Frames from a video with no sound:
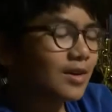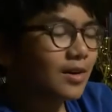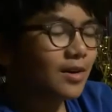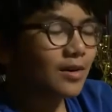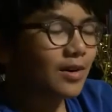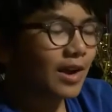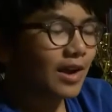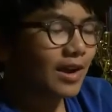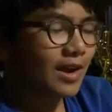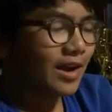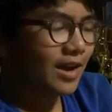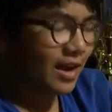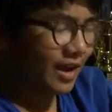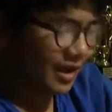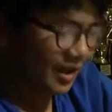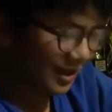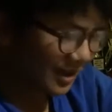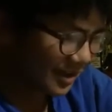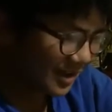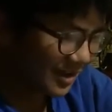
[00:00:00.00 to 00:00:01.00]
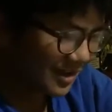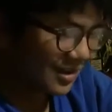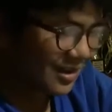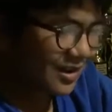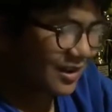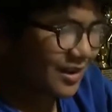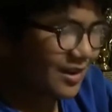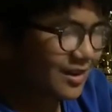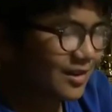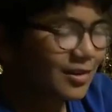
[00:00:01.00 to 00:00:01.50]
Okay,
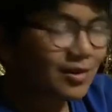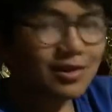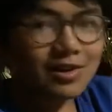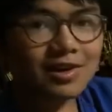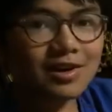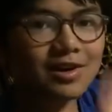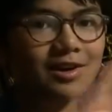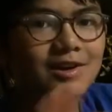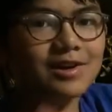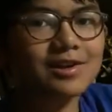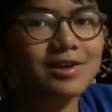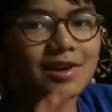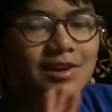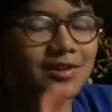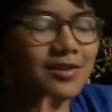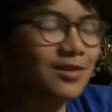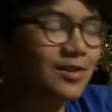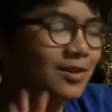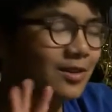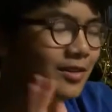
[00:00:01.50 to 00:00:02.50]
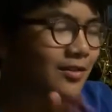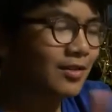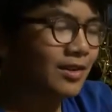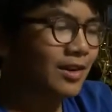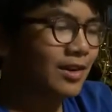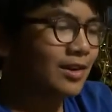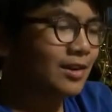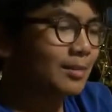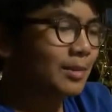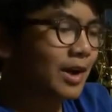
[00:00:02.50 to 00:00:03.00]
there's a technical
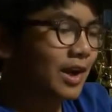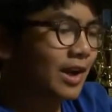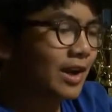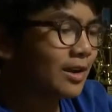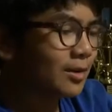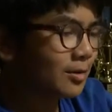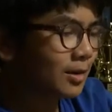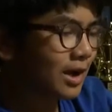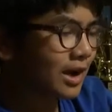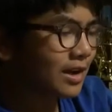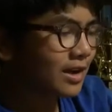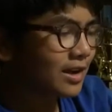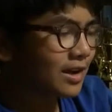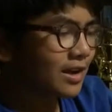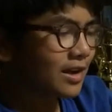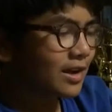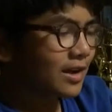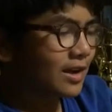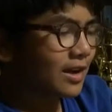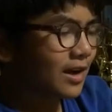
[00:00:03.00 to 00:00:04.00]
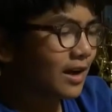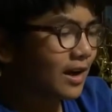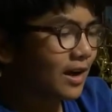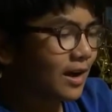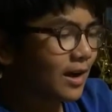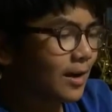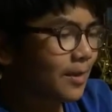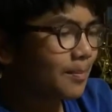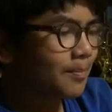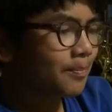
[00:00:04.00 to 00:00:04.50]
difficulties, but anyway,
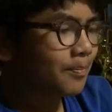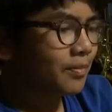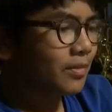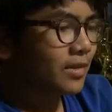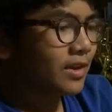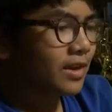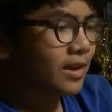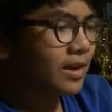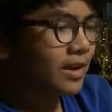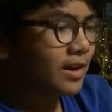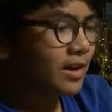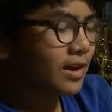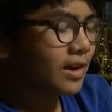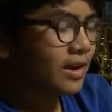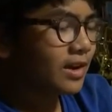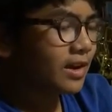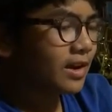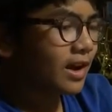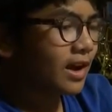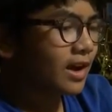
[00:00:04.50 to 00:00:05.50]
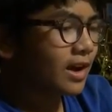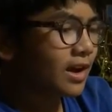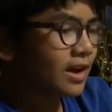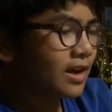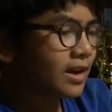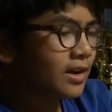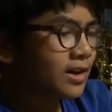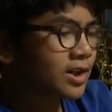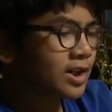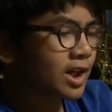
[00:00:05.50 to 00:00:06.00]
in
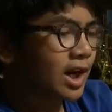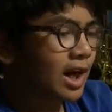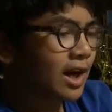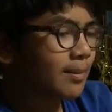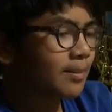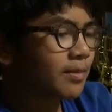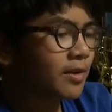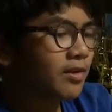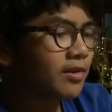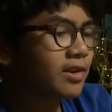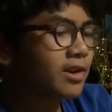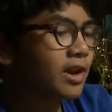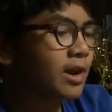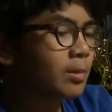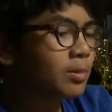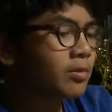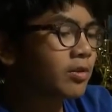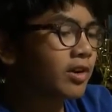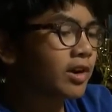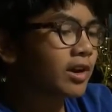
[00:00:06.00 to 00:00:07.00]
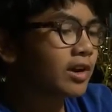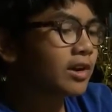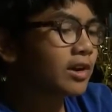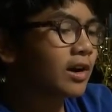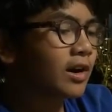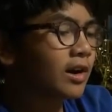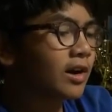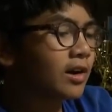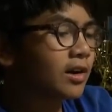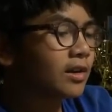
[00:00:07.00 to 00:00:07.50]
the shop, there's an upgrade
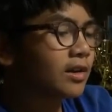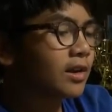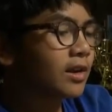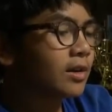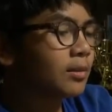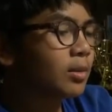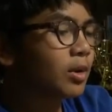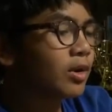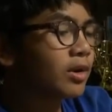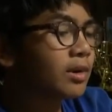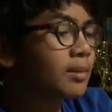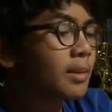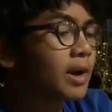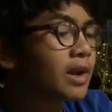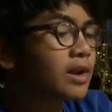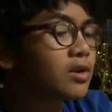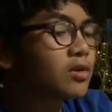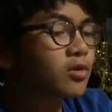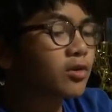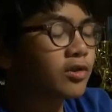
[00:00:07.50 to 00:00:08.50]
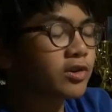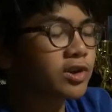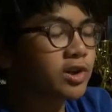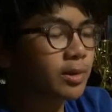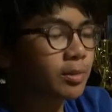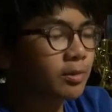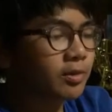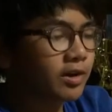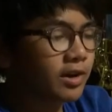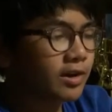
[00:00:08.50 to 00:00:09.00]
called Pokemon Storage
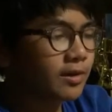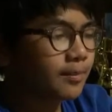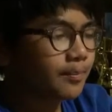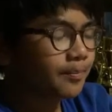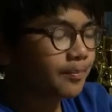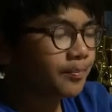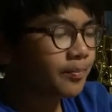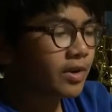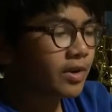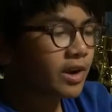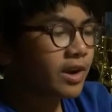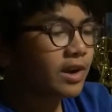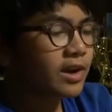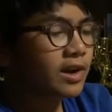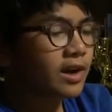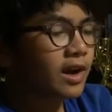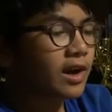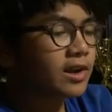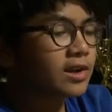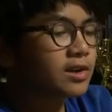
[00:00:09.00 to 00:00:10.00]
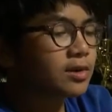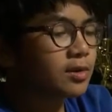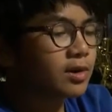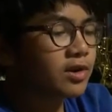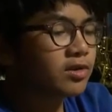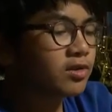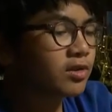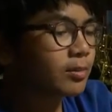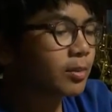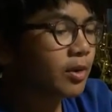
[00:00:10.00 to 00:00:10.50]
Upgrade, and it costs
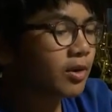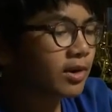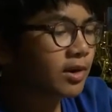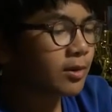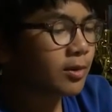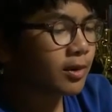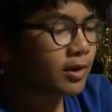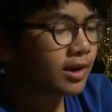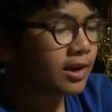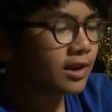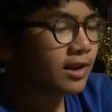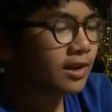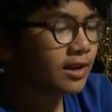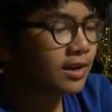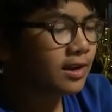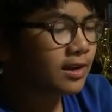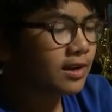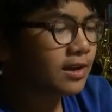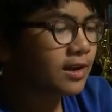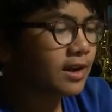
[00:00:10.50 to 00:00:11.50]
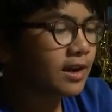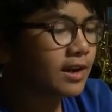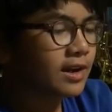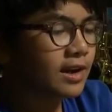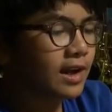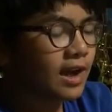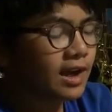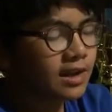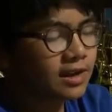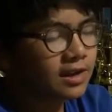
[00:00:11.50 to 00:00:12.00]
200 PokeCoins,
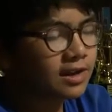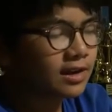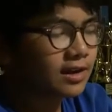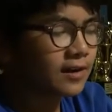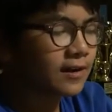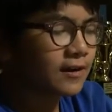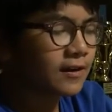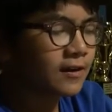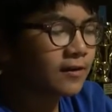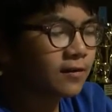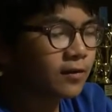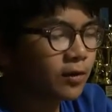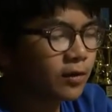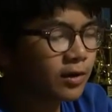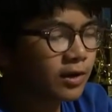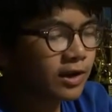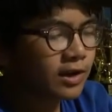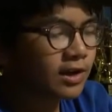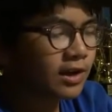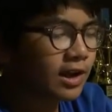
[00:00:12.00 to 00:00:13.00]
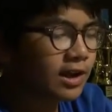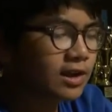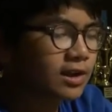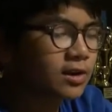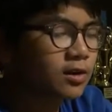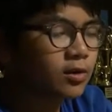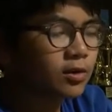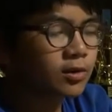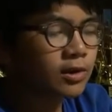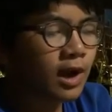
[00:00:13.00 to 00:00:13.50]
and that's converting. That's
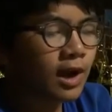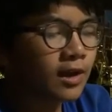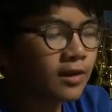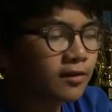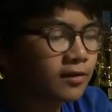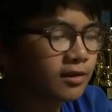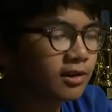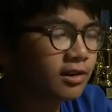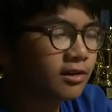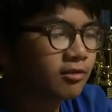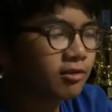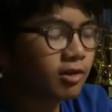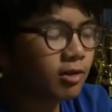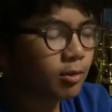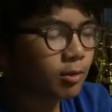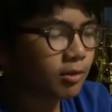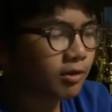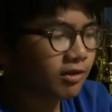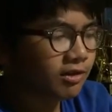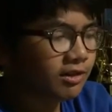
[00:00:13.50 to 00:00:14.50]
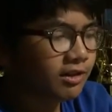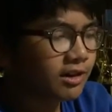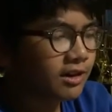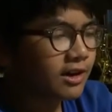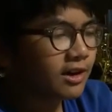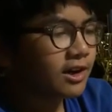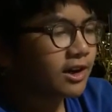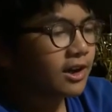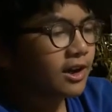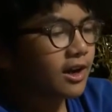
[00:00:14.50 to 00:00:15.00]
$2 in the real world.
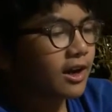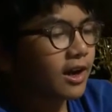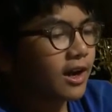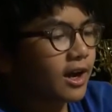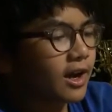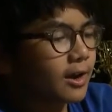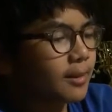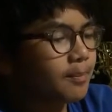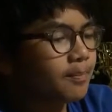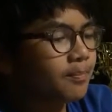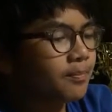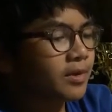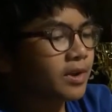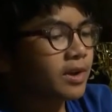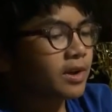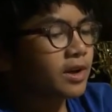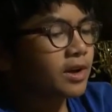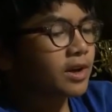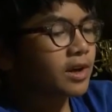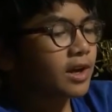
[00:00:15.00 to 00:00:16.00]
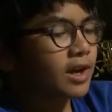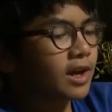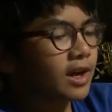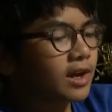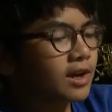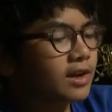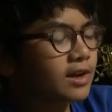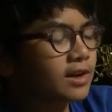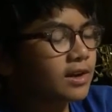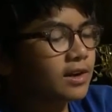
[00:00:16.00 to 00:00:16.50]

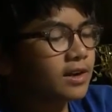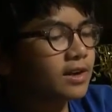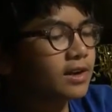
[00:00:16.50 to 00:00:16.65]
And